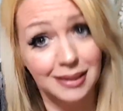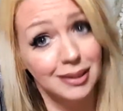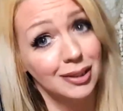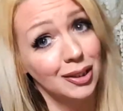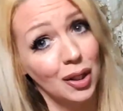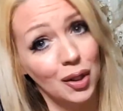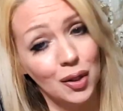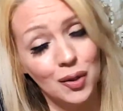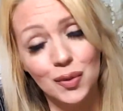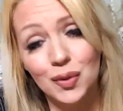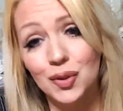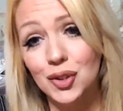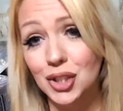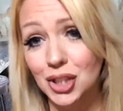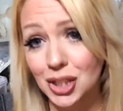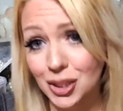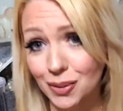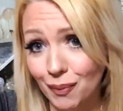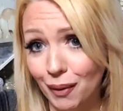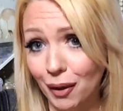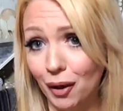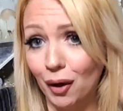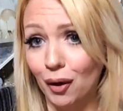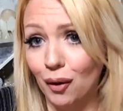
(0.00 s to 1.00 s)
So she's
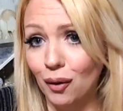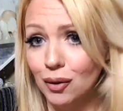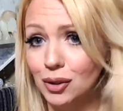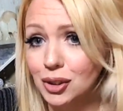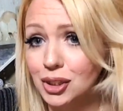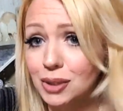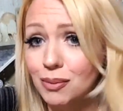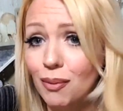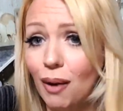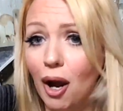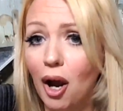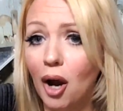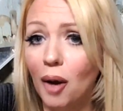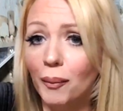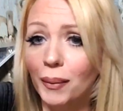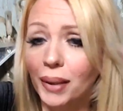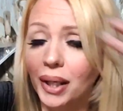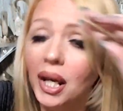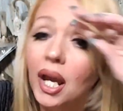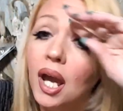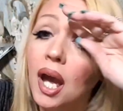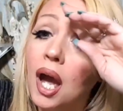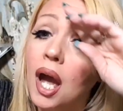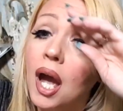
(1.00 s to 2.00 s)
my girl. She's my
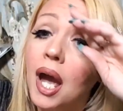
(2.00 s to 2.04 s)
homie.